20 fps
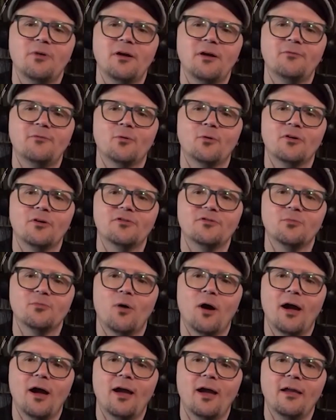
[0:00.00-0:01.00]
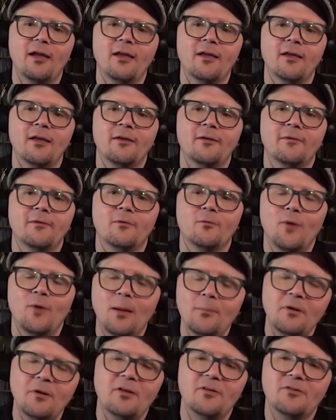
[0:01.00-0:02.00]
explain for us why
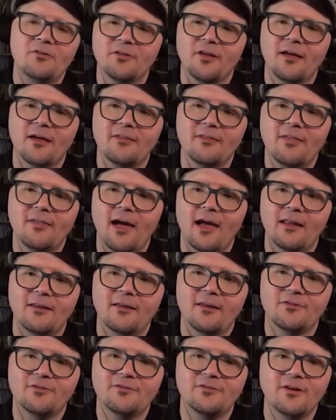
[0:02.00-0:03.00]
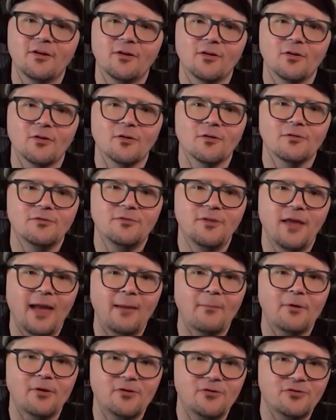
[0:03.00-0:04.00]
remnants like that can still
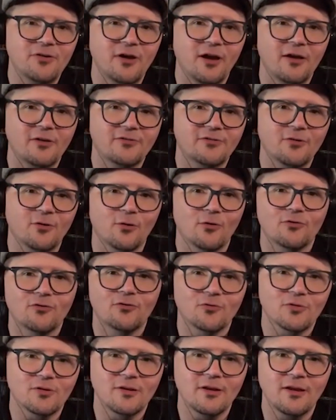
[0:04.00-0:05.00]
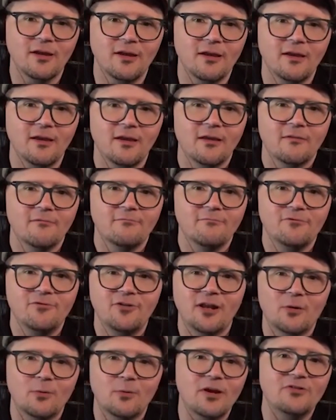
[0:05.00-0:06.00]
damage us culturally
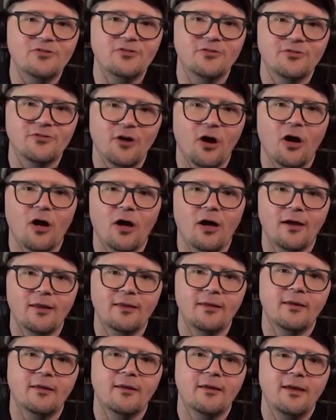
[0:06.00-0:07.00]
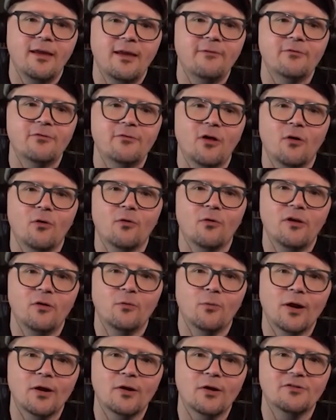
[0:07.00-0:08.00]
generations on, even though the
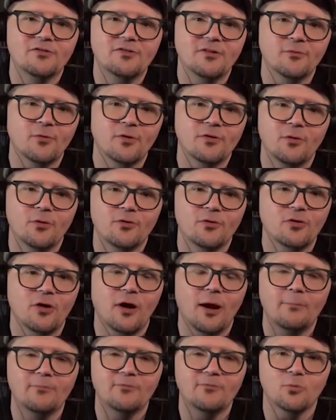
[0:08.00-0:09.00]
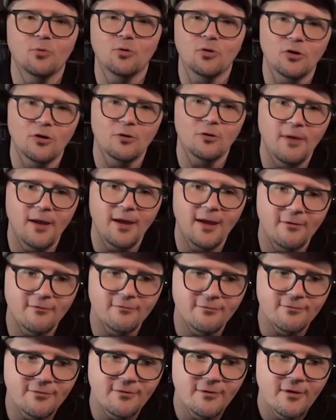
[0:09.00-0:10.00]
awareness of what those crimes were may
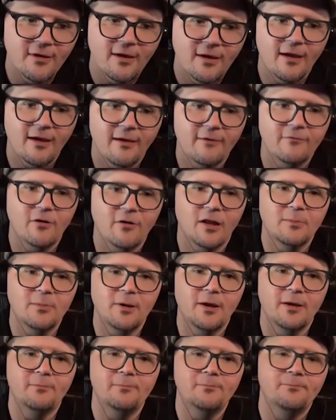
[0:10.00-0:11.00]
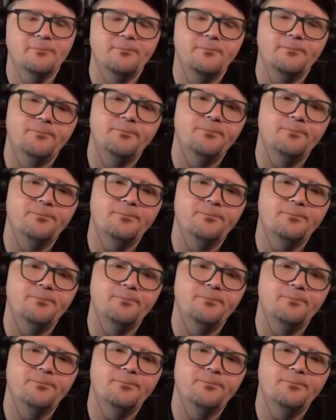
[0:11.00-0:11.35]
have gone to bed?